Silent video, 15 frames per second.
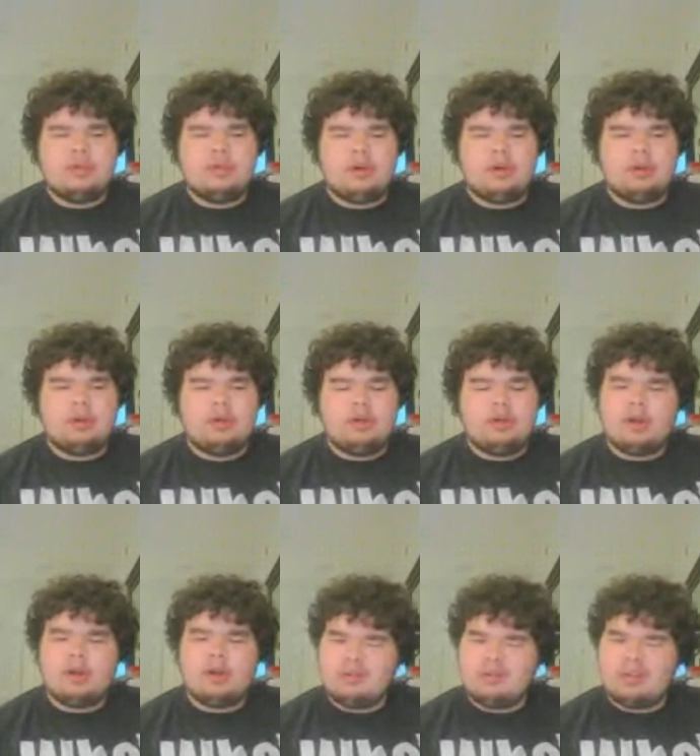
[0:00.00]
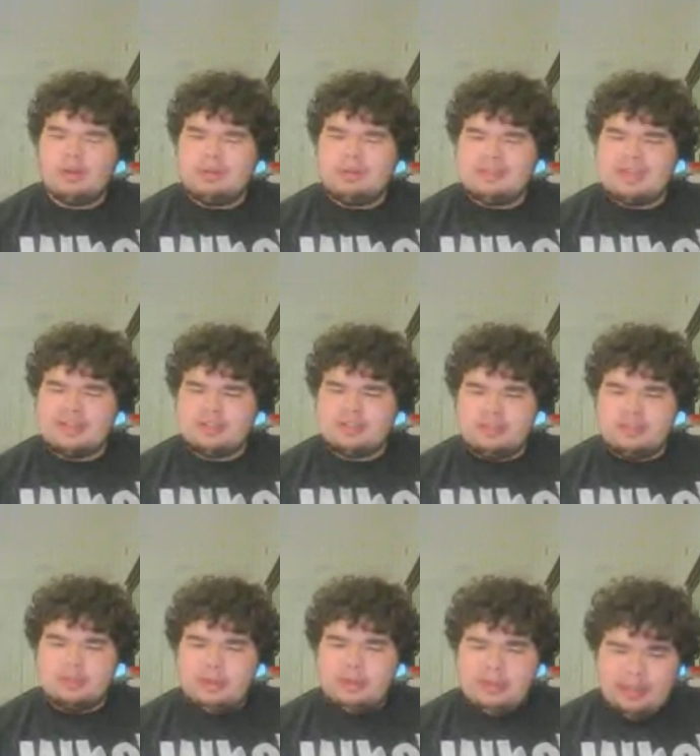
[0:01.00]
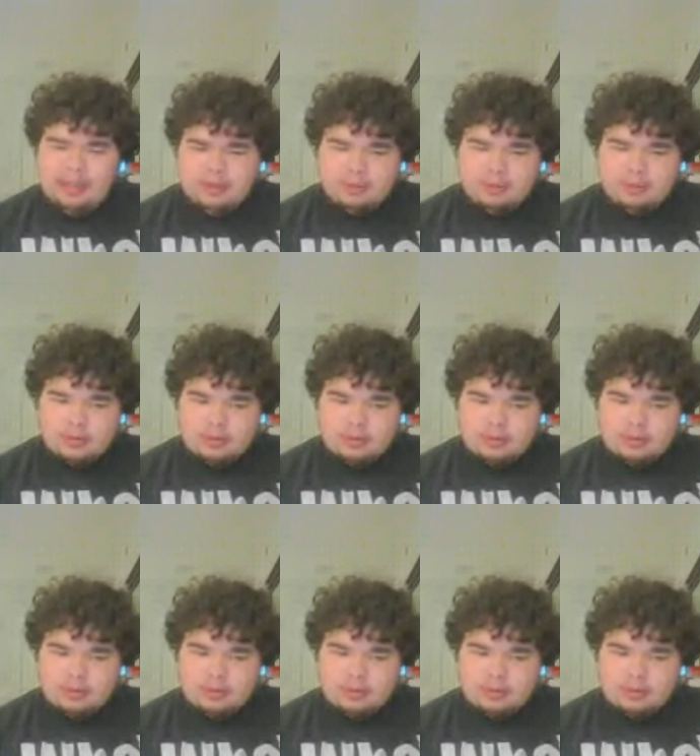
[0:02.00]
are companies actually doing that?